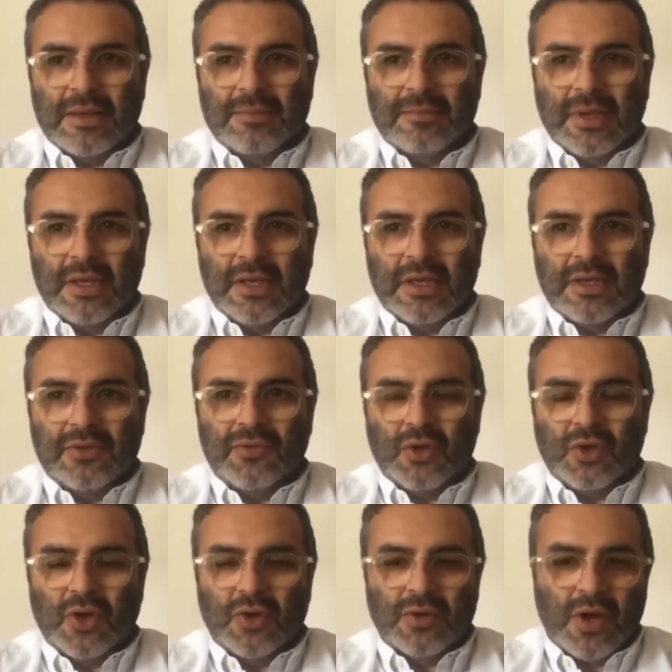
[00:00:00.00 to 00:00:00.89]
if you
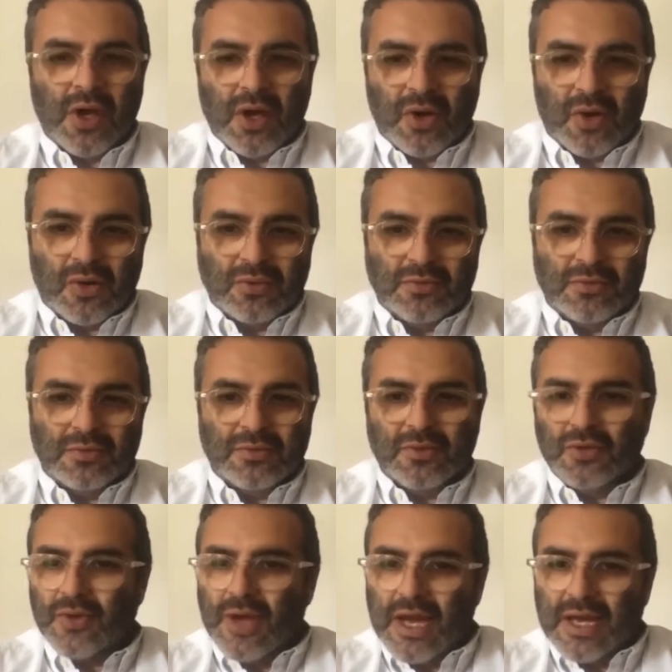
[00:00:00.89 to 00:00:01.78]
don't know,
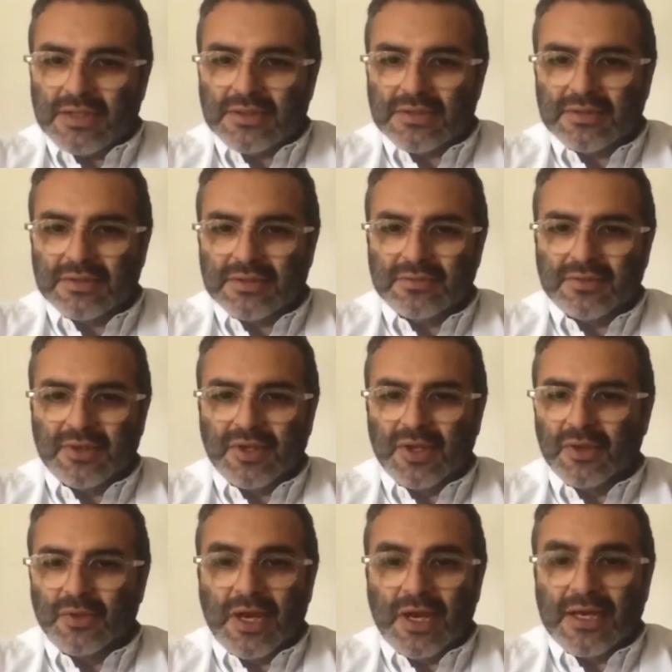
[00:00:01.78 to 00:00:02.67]
you ask.
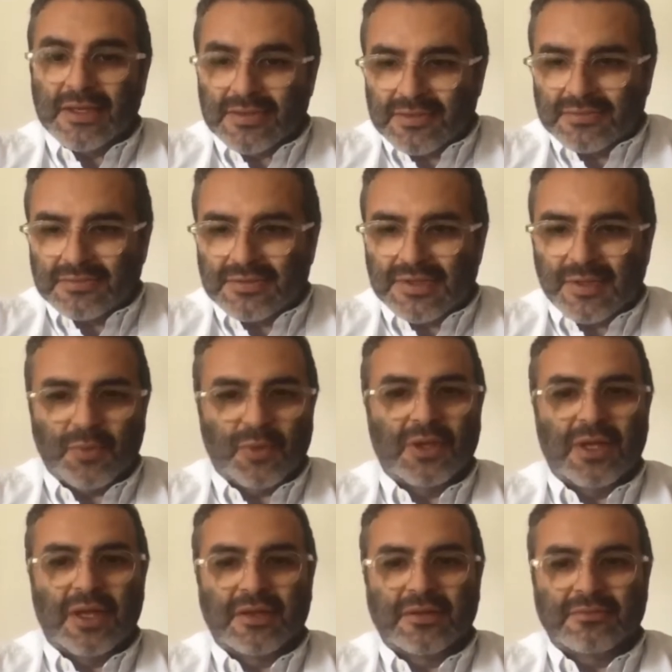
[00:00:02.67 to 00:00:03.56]
You ask someone
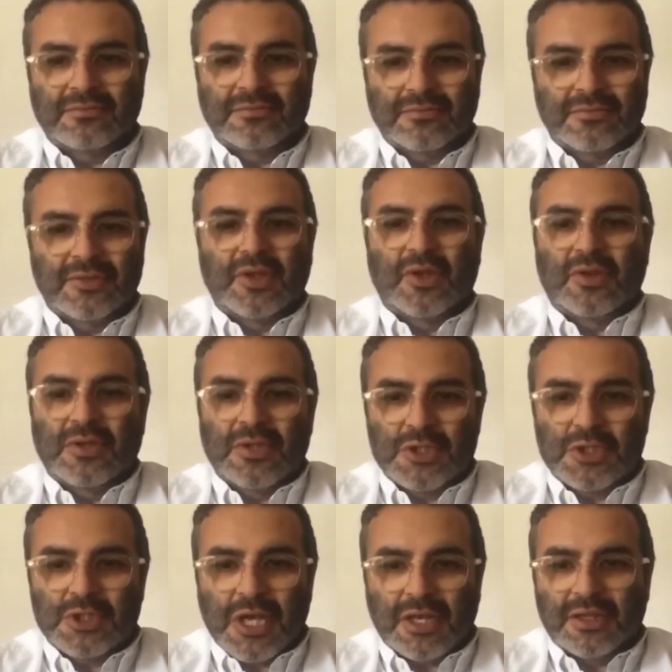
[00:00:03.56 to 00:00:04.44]
like, in this
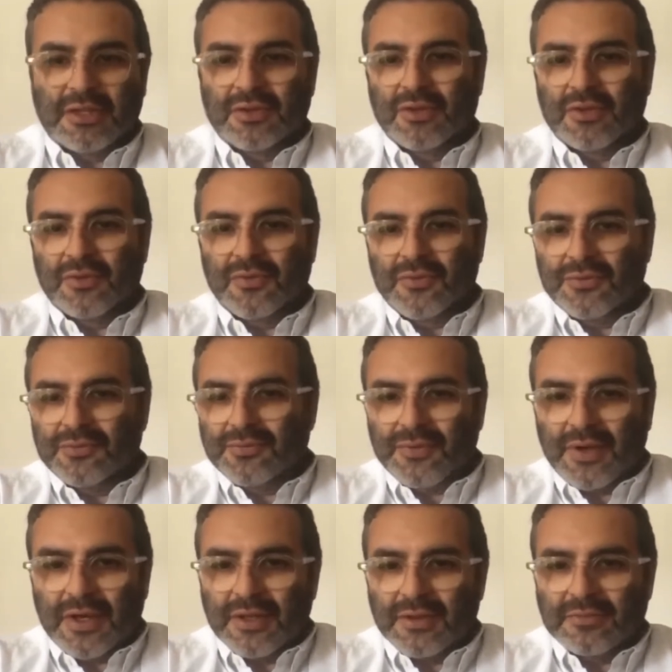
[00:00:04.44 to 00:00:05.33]
channel, or
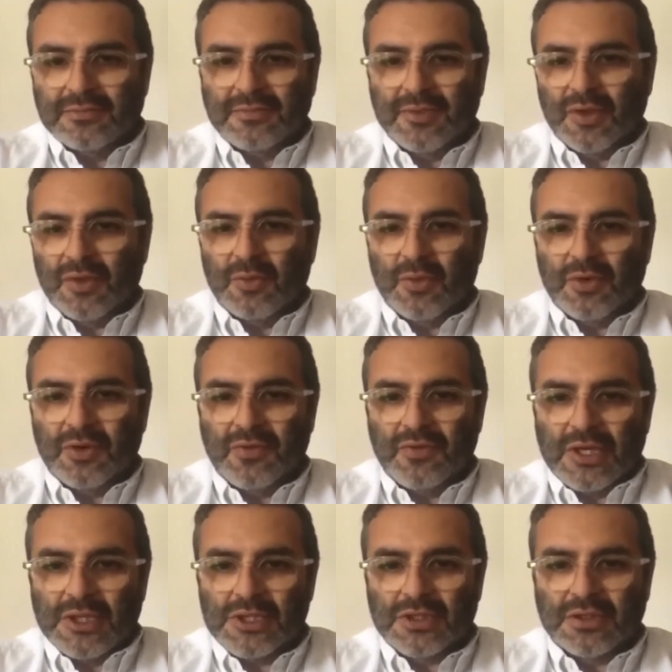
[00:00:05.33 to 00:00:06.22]
find,
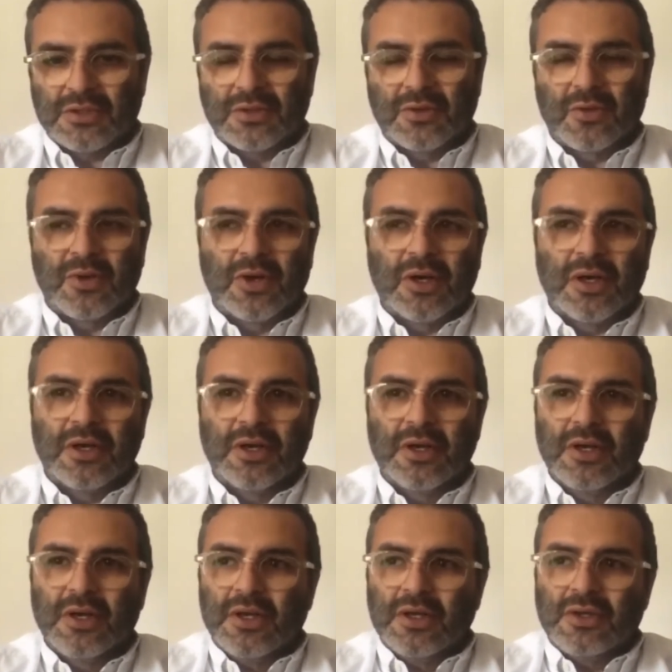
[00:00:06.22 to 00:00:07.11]
motivation, or
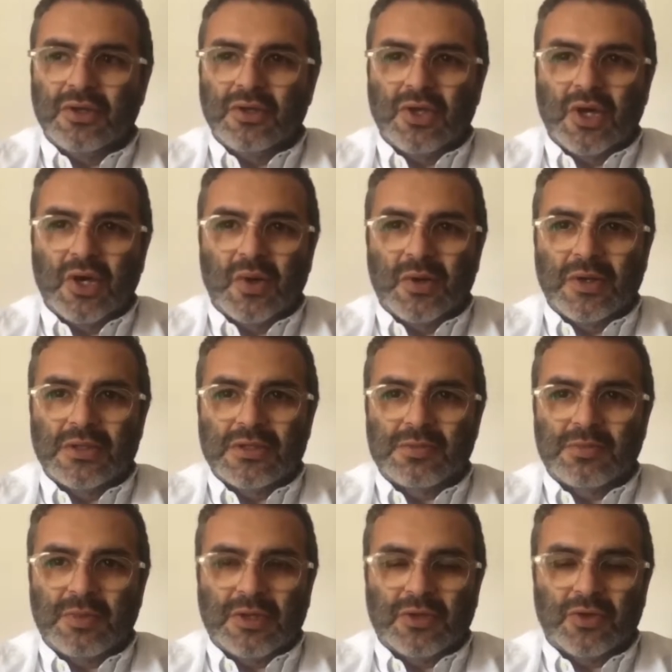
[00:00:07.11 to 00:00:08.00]
you go and
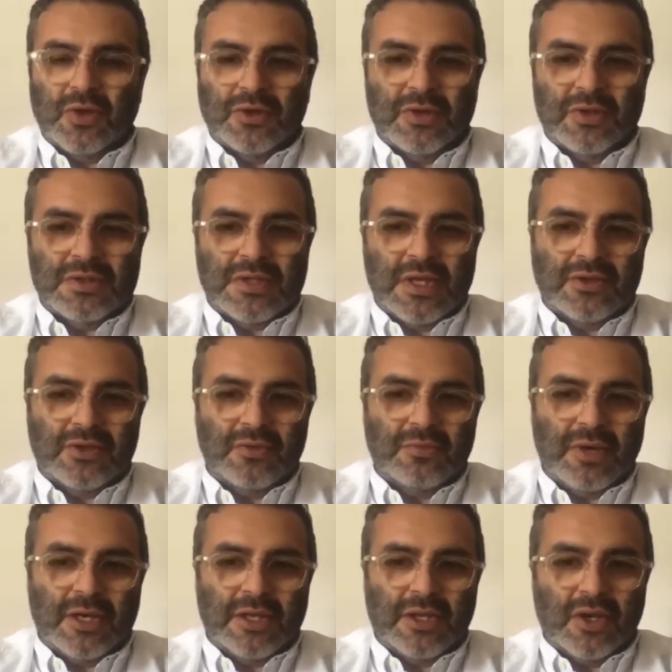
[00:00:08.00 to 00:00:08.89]
speak to others that you
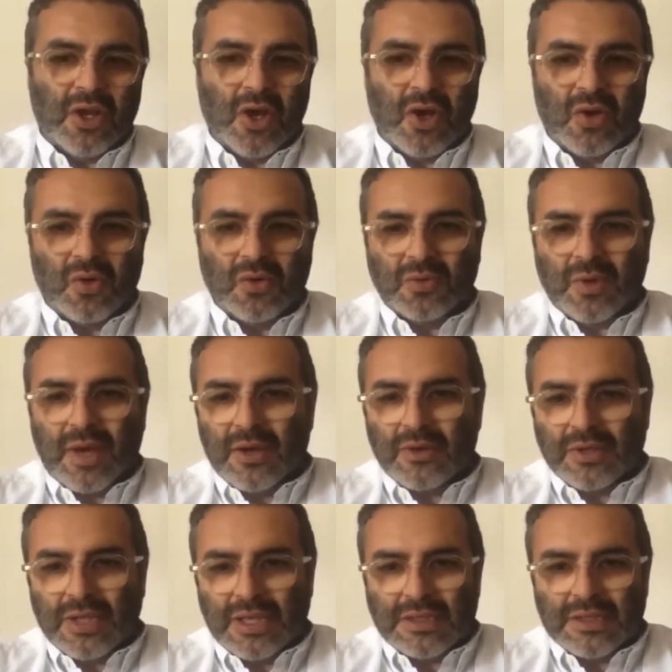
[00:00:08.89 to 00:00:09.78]
might know how
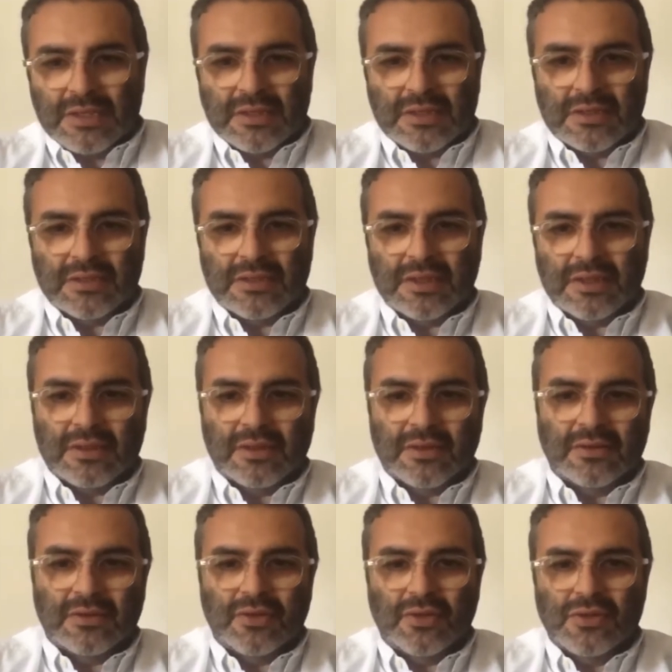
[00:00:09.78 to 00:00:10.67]
they did it,
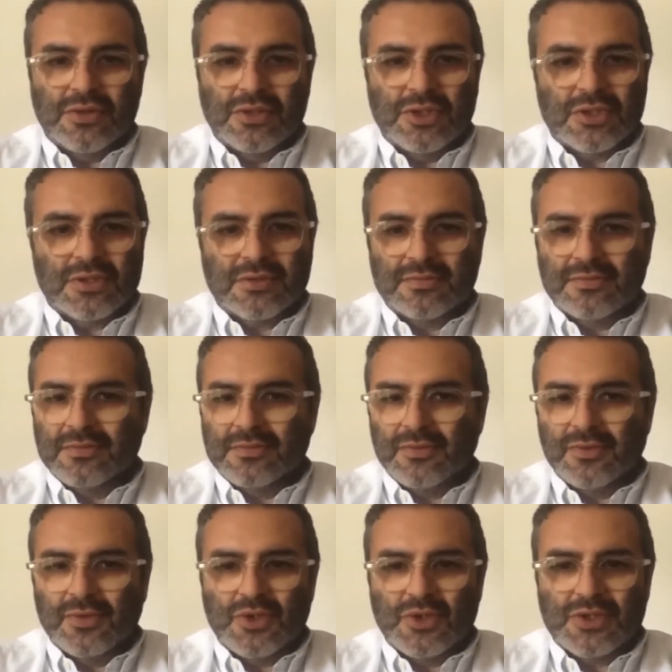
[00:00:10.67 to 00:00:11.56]
and you just
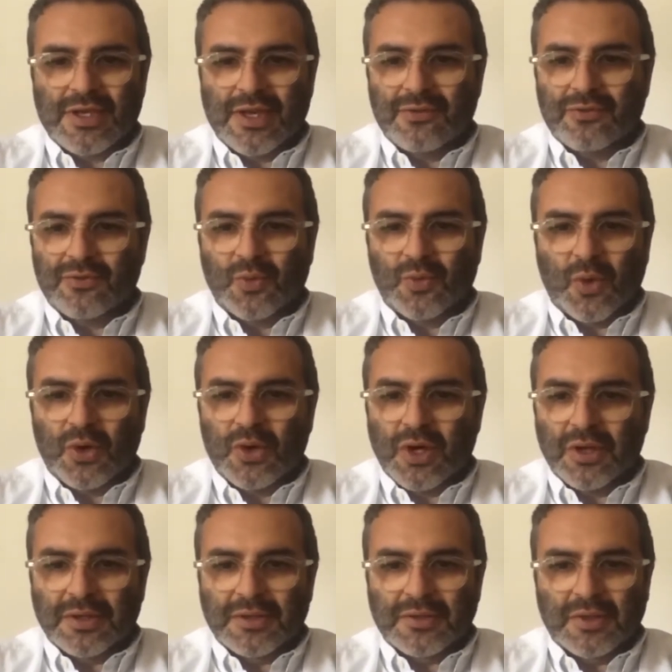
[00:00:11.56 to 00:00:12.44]
have to work
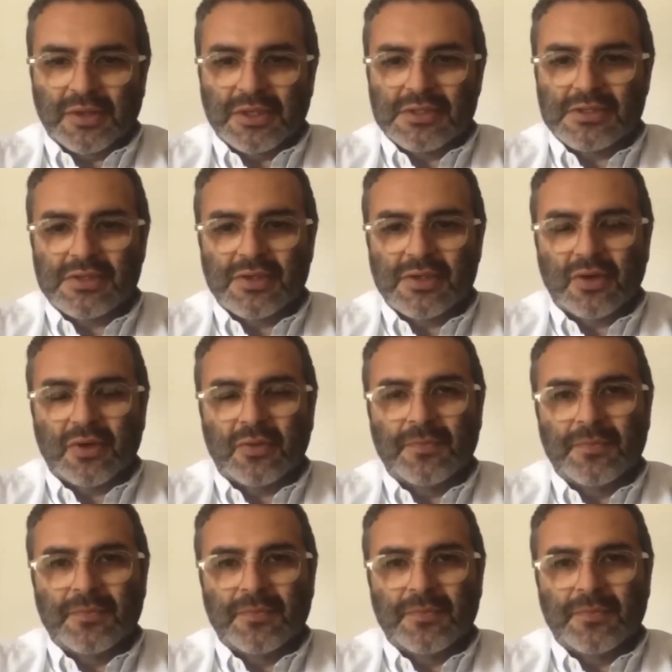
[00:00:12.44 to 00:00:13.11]
on it, right? So